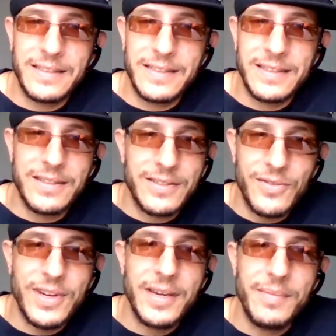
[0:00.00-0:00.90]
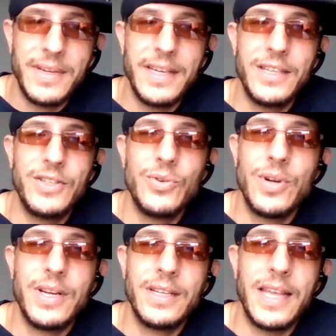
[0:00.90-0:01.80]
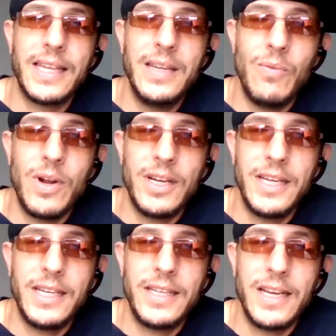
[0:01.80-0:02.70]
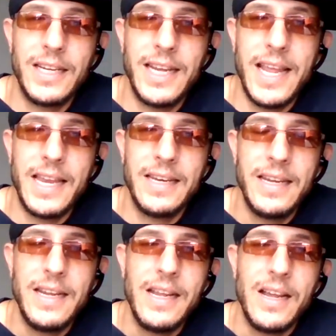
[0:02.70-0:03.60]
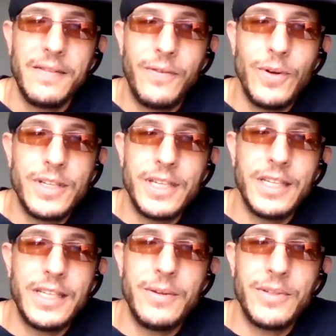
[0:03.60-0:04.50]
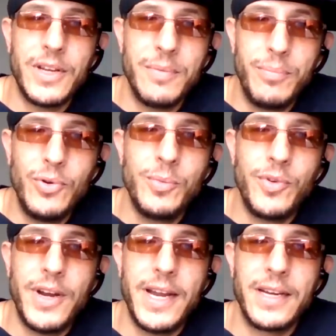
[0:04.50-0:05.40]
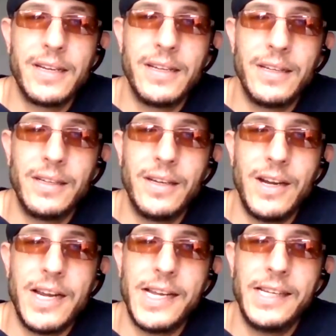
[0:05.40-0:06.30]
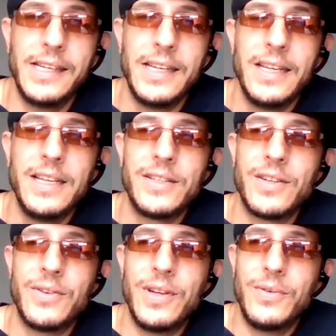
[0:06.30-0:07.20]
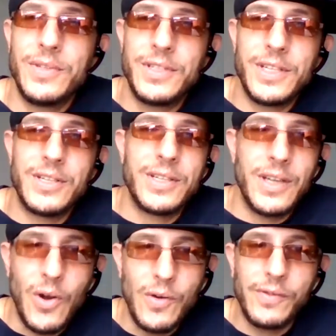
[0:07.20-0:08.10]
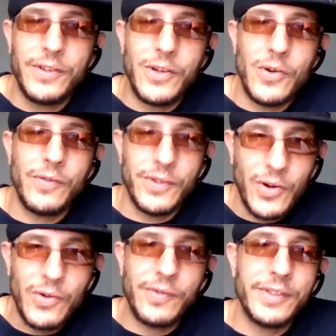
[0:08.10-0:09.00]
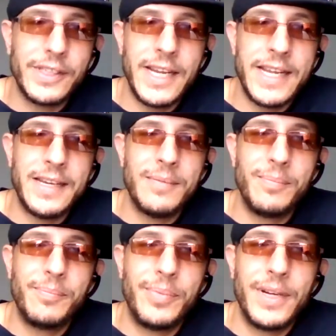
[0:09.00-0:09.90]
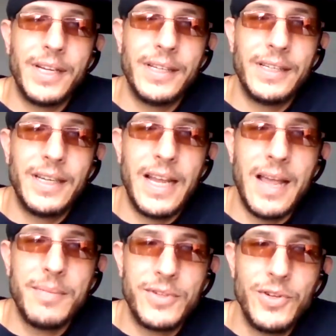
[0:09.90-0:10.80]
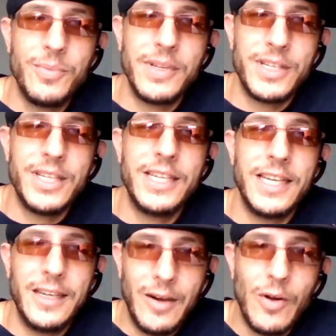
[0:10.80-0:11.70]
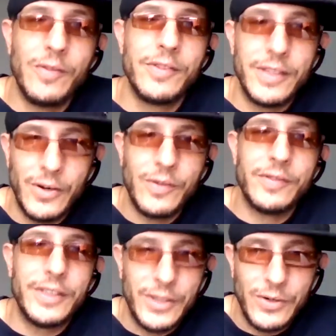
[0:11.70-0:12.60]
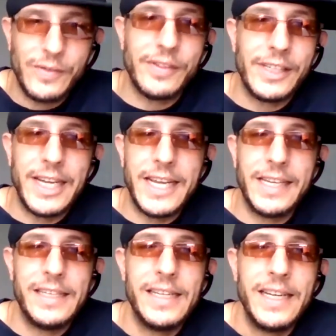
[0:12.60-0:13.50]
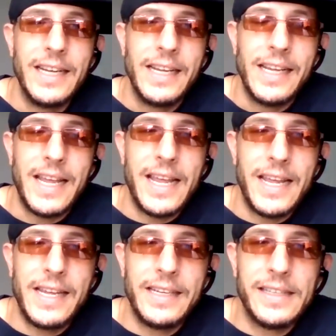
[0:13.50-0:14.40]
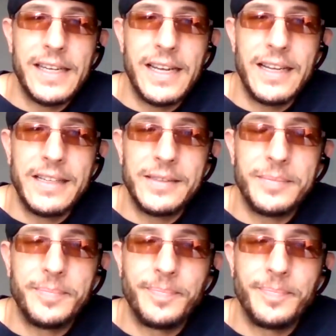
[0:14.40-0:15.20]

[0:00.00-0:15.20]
screamed in joy, like he wanted it done again. Unfortunately, it was on a boomerang. All right. So it was just over and over and over again. But I'm assuming she did it over and over and over again. And the